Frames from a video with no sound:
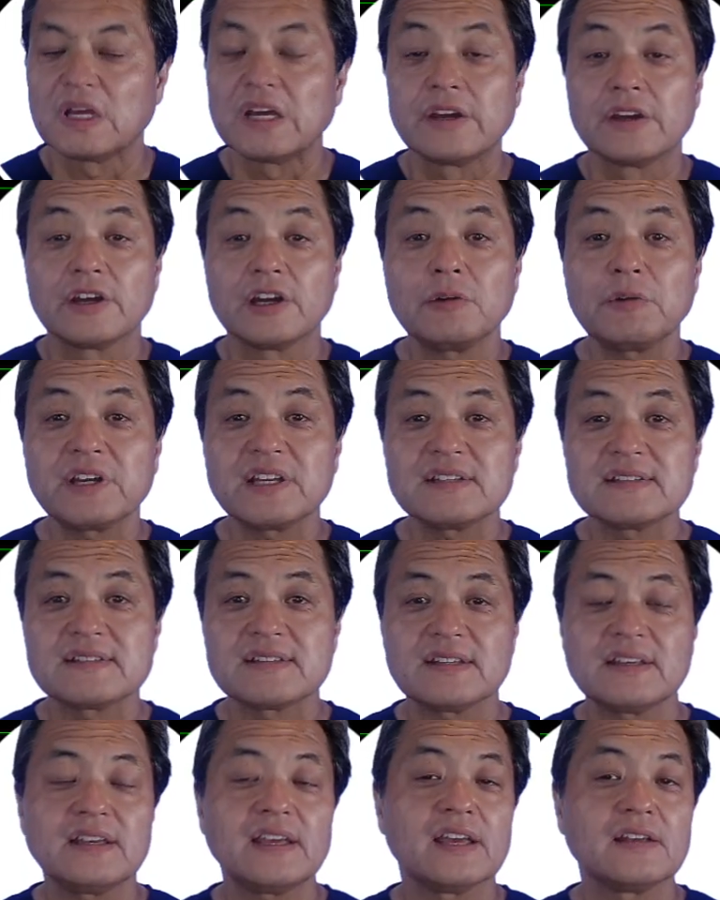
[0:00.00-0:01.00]
Here we can
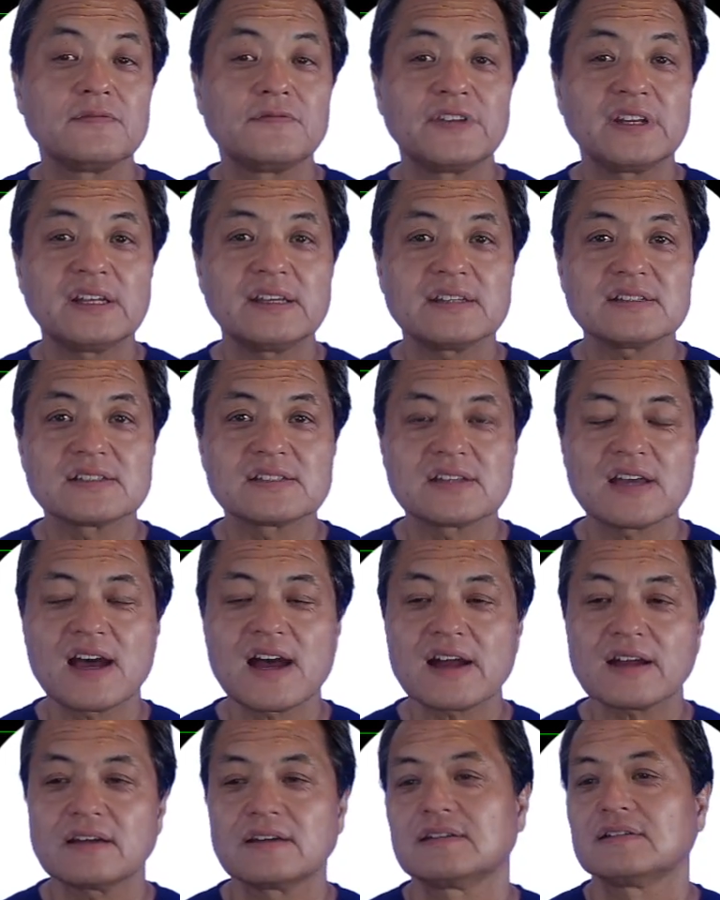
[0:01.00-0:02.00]
see Nvidia
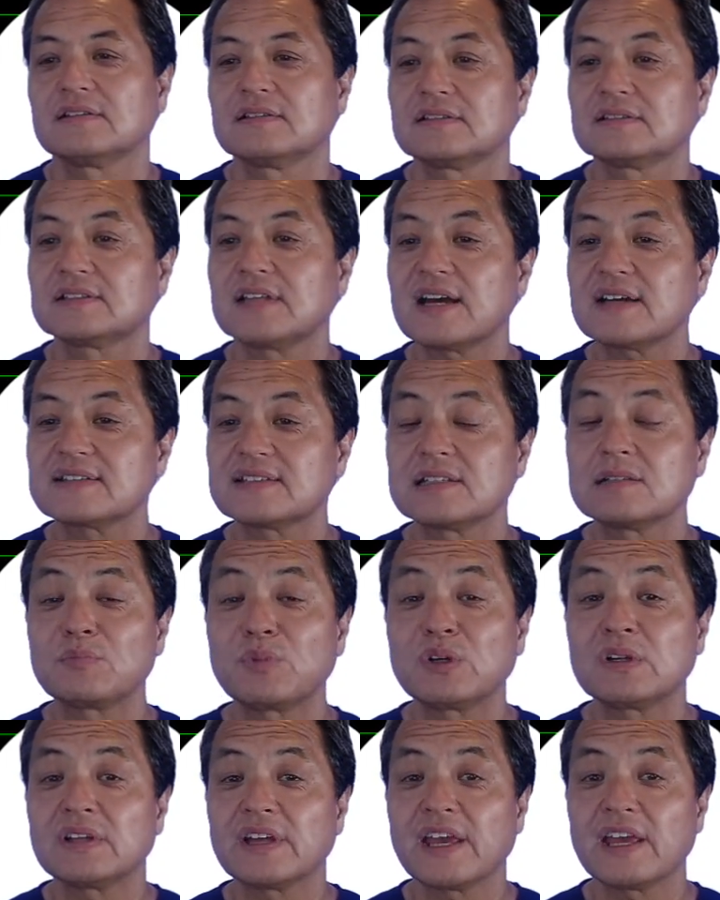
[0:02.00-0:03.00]
stock
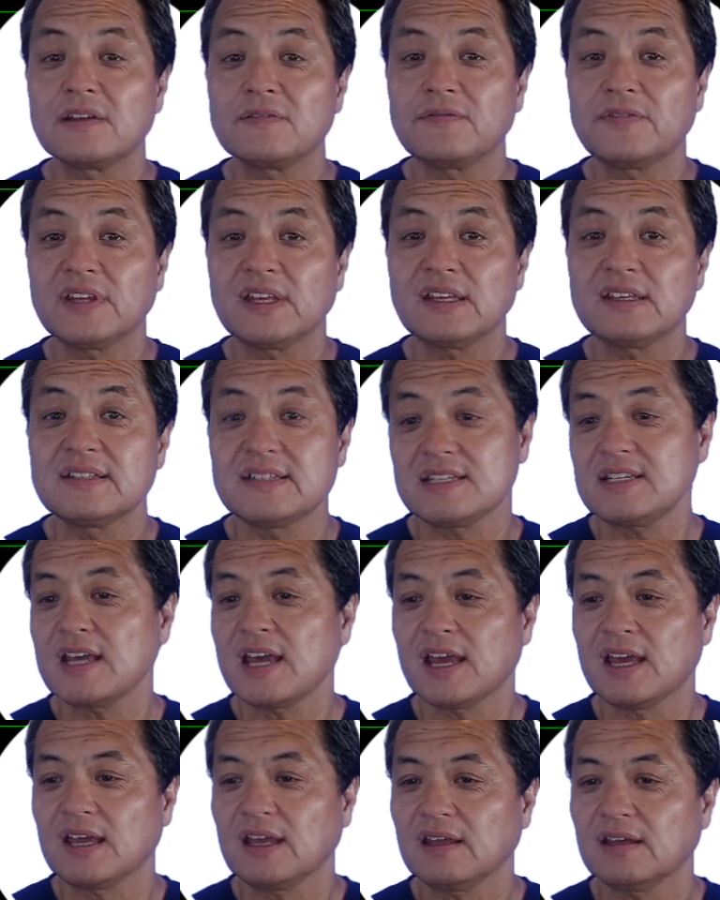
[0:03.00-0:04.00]
symbol
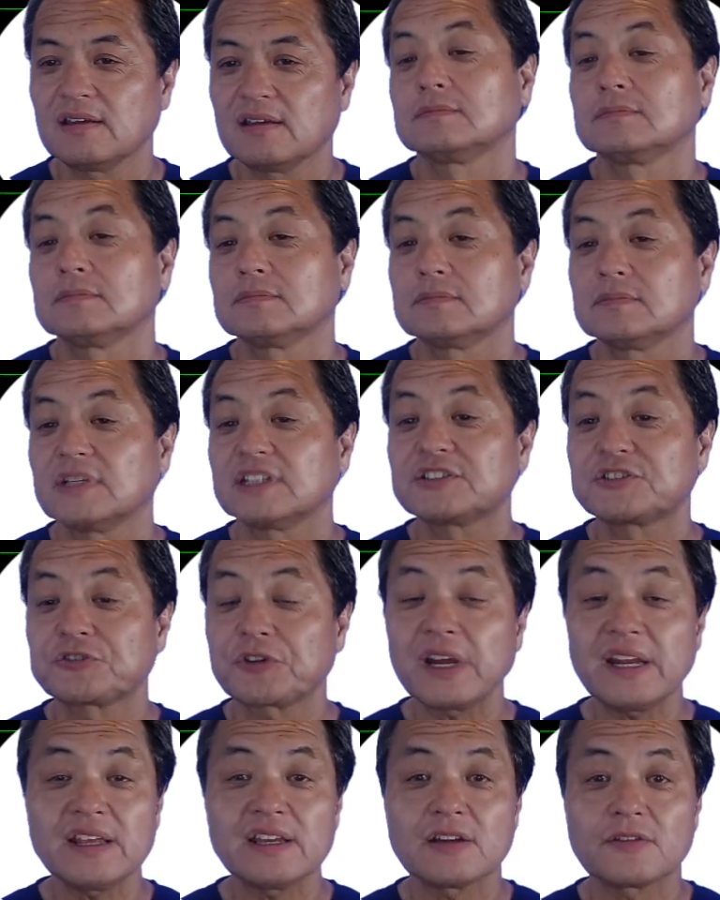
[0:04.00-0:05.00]
NVDA. It's
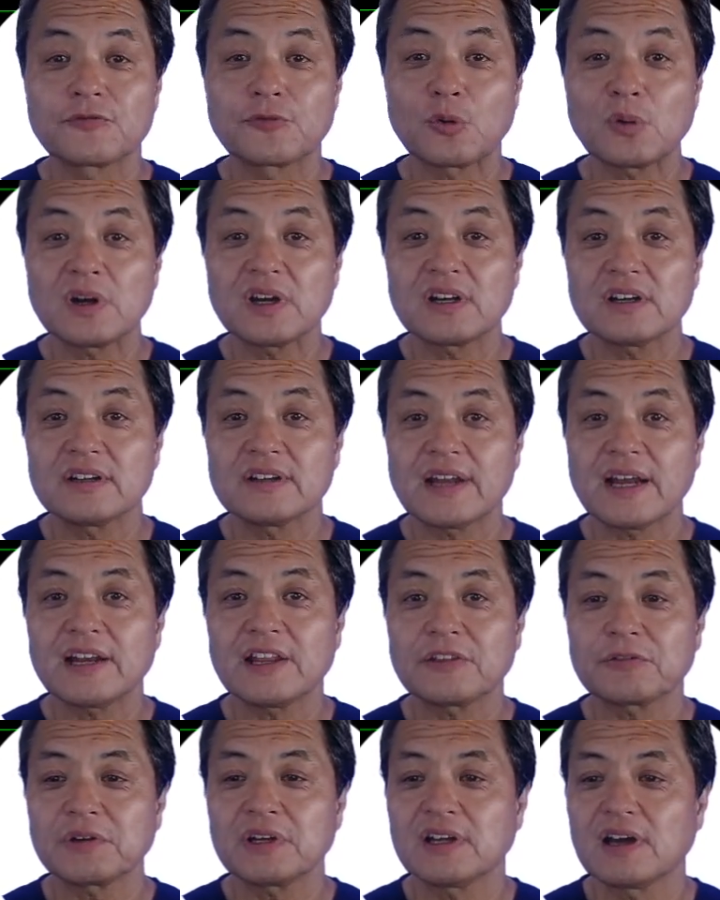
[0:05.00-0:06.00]
trading at
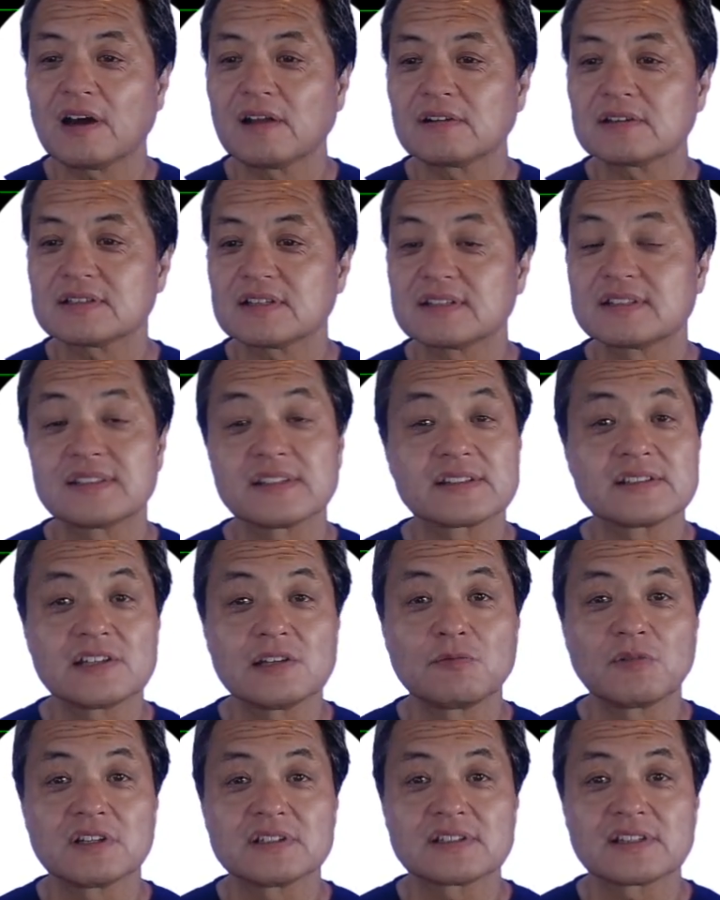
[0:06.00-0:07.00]

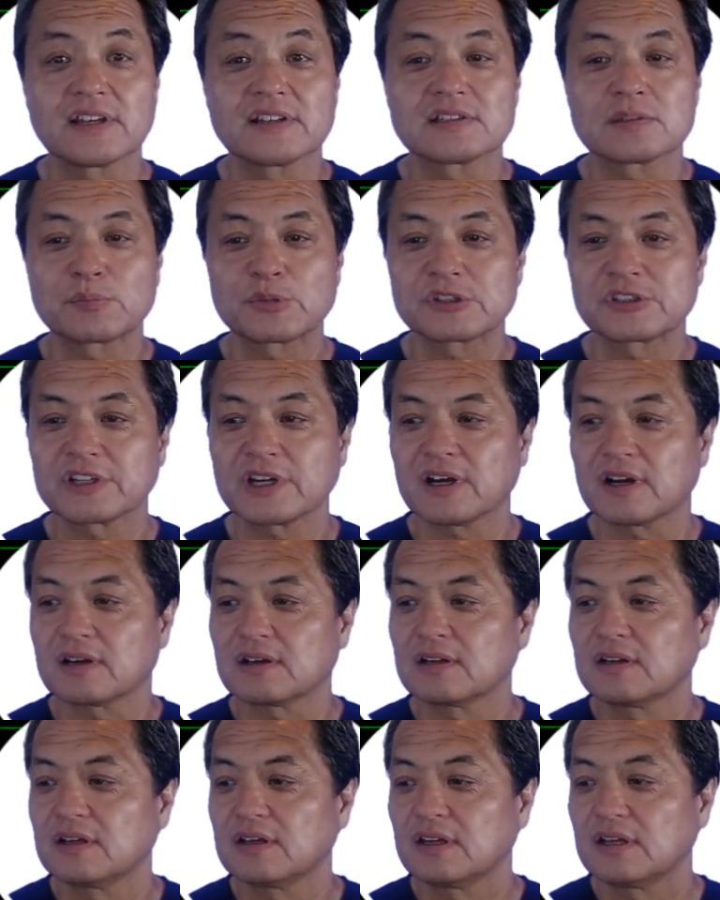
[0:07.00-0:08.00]
$493.61 per share.
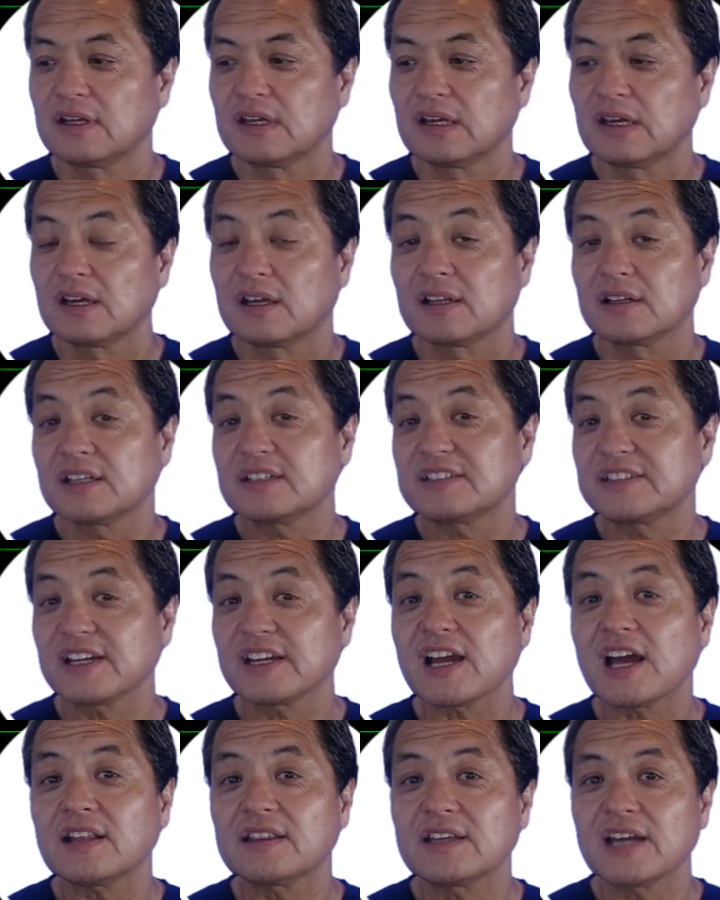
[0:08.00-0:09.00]
Let's
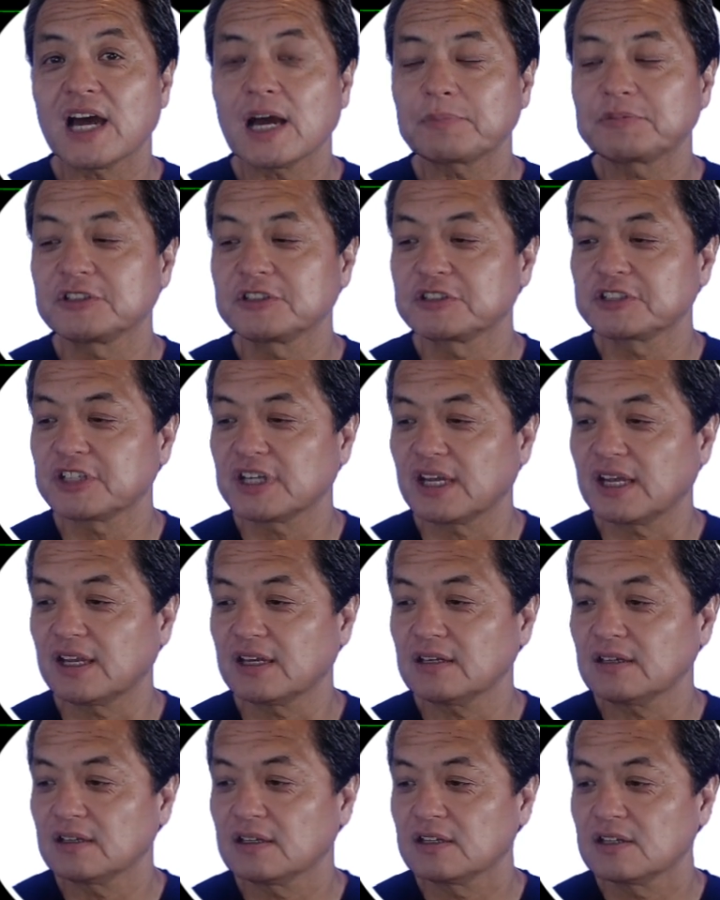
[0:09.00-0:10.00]
check out the option chain.